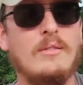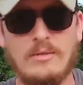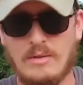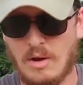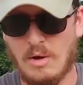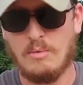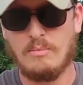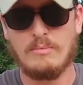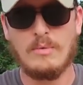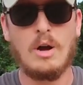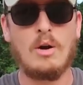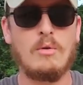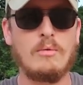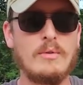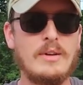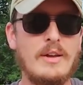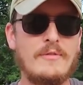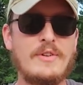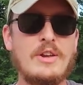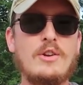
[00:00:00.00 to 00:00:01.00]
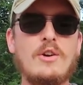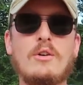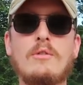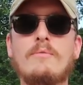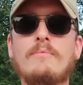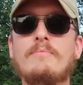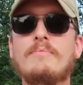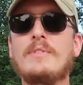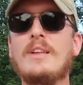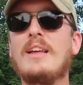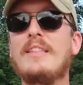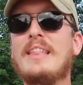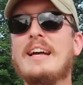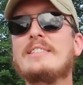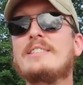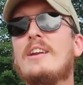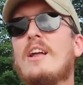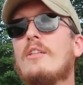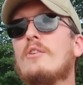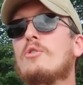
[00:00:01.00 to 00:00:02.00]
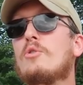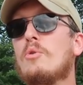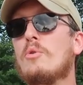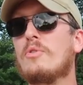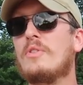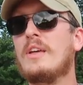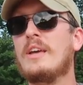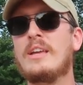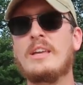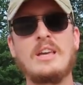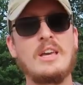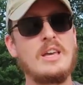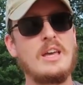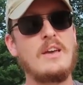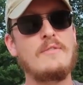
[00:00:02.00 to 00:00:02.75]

Oh, oh, if you don't, that's another cool thing.